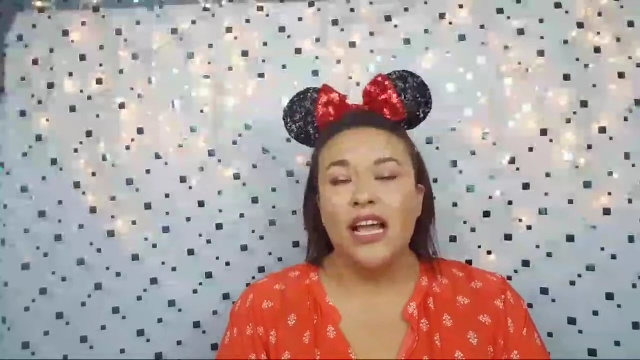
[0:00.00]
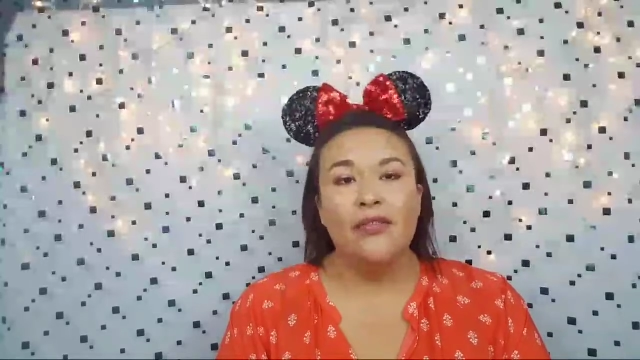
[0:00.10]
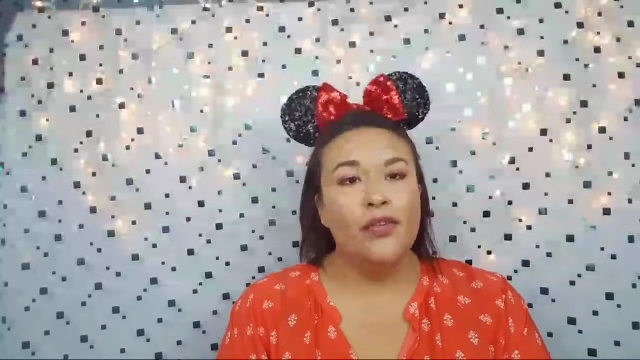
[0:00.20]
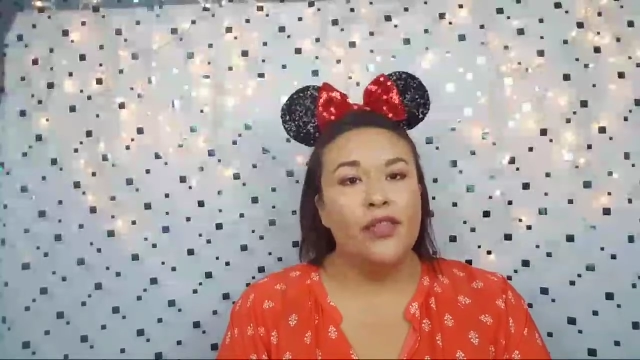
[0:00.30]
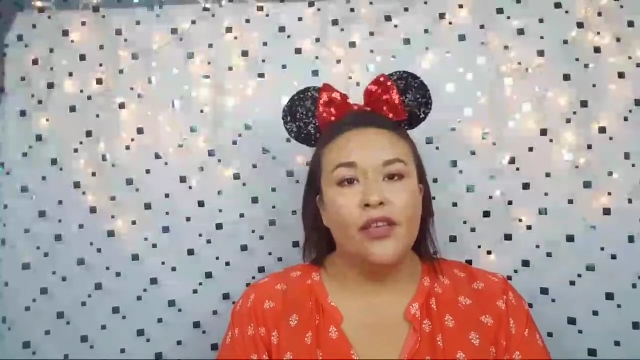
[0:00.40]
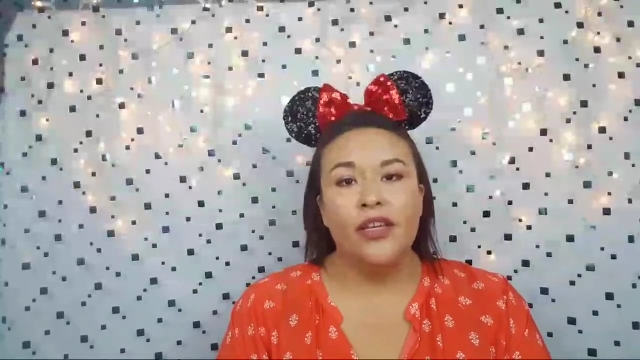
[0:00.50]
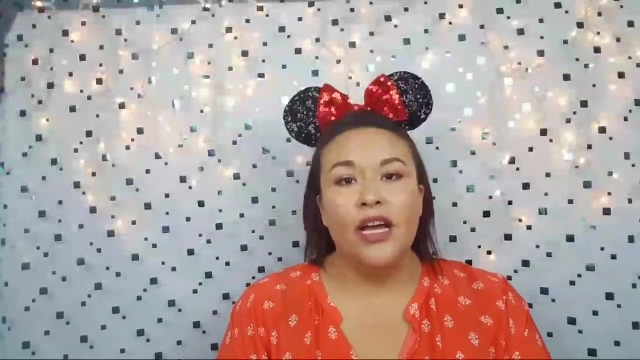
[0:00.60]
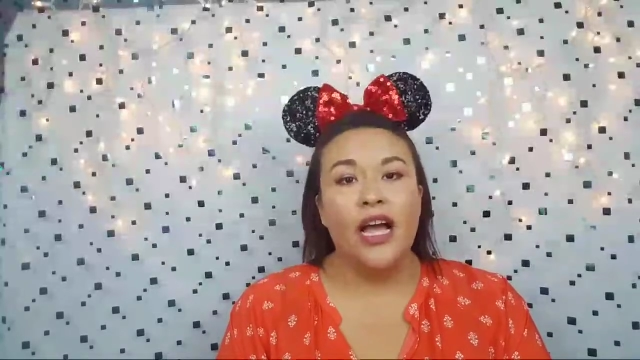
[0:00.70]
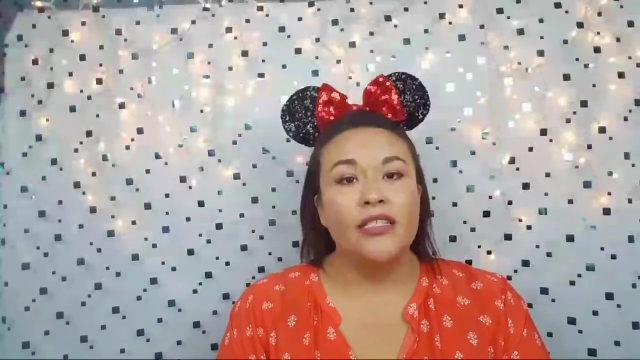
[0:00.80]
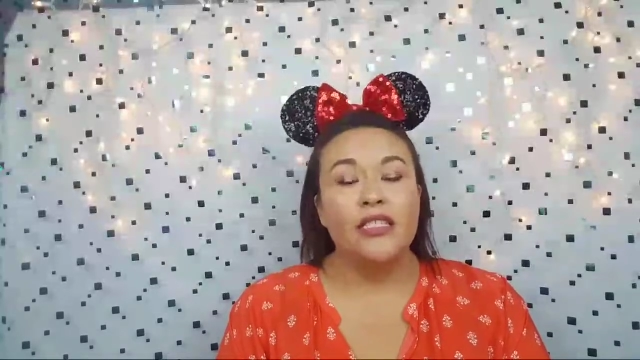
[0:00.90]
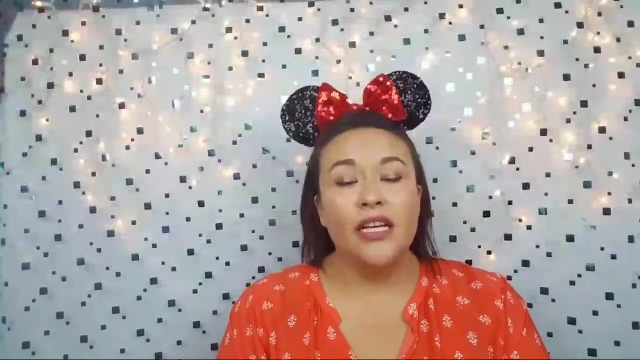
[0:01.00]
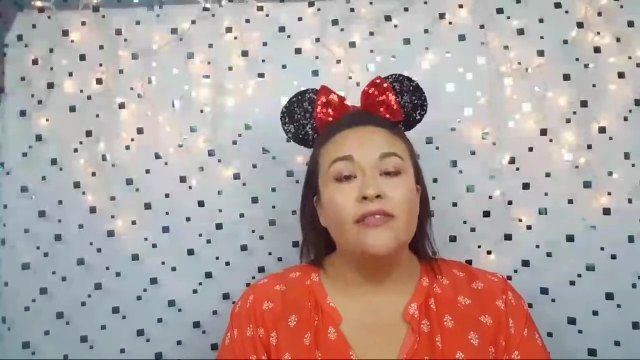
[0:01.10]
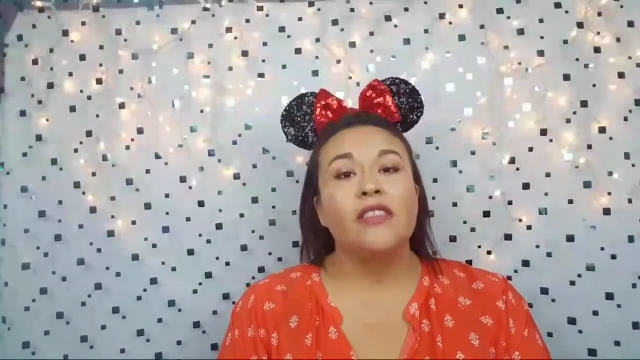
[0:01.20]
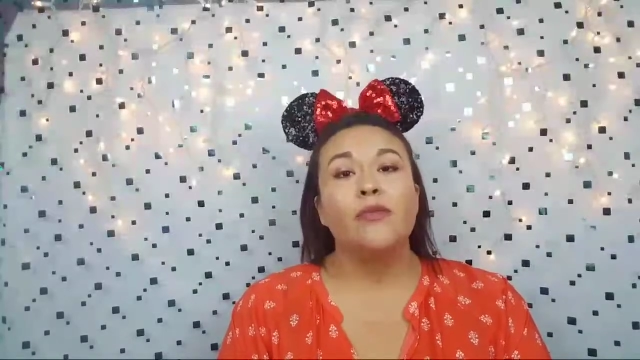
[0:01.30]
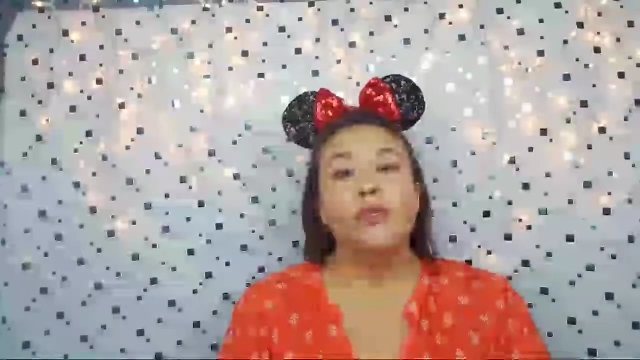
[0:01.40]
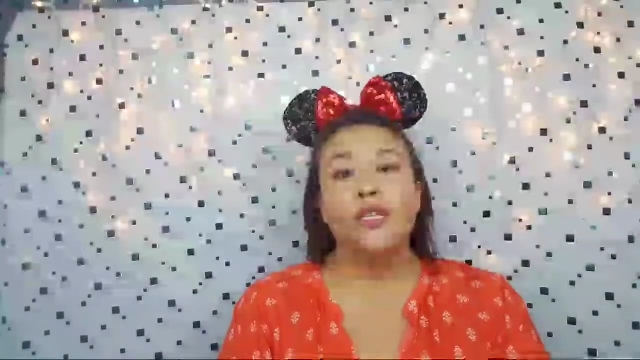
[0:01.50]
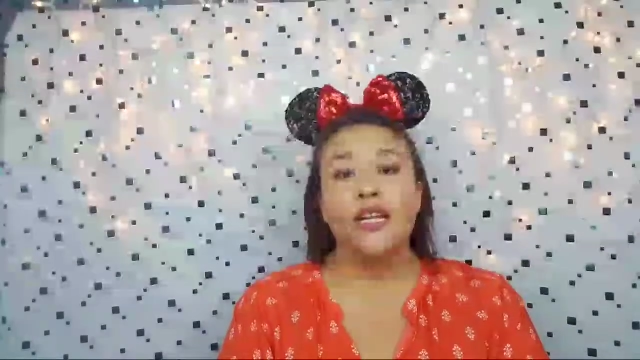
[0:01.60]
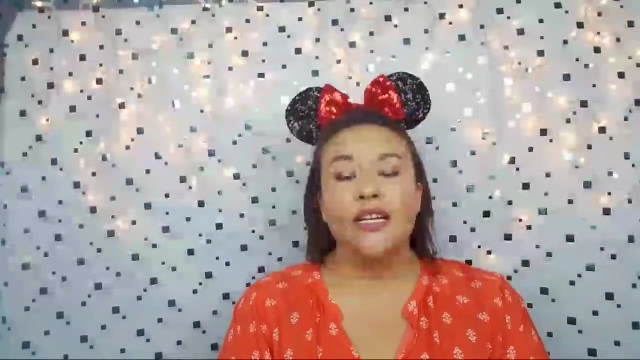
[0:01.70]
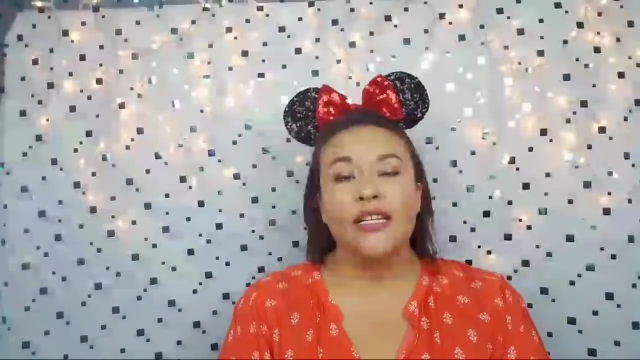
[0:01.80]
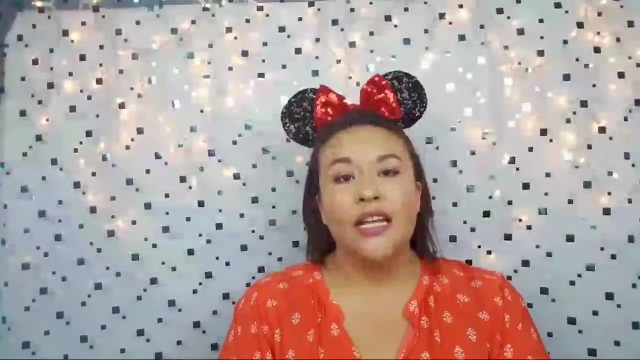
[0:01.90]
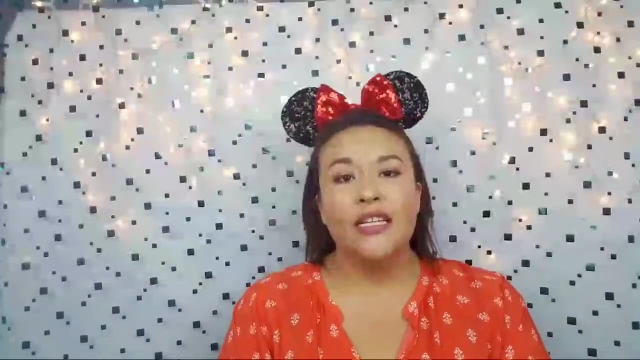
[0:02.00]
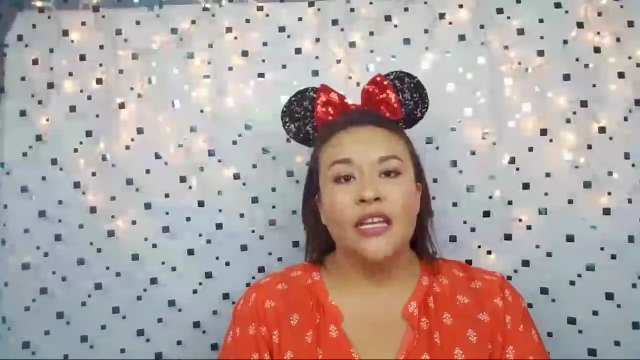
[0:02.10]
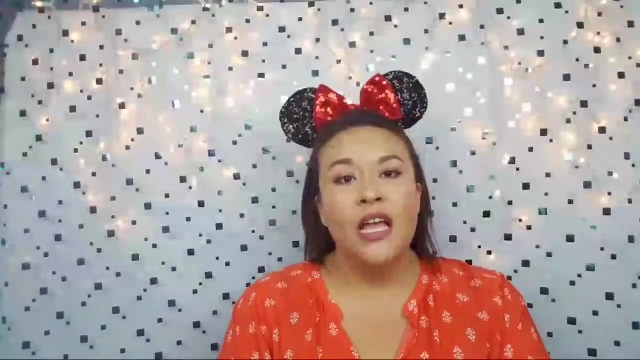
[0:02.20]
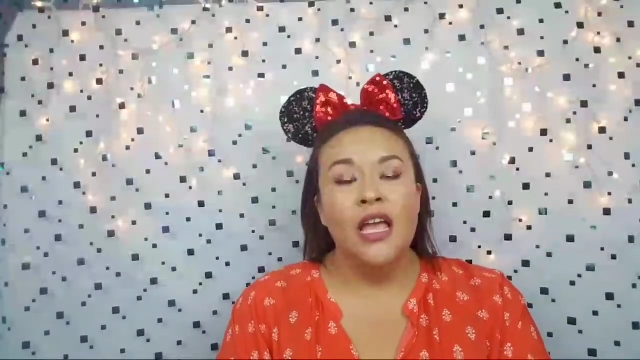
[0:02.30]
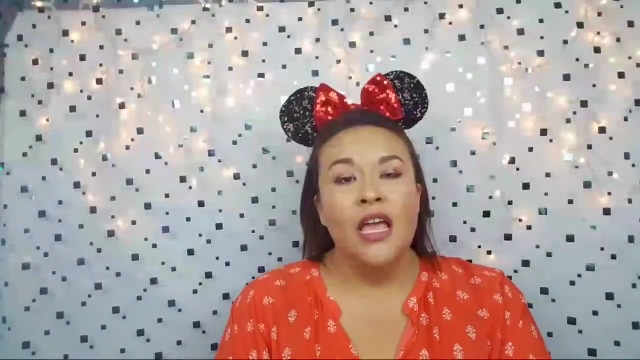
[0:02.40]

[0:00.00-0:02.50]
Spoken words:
everything. I definitely would get it again.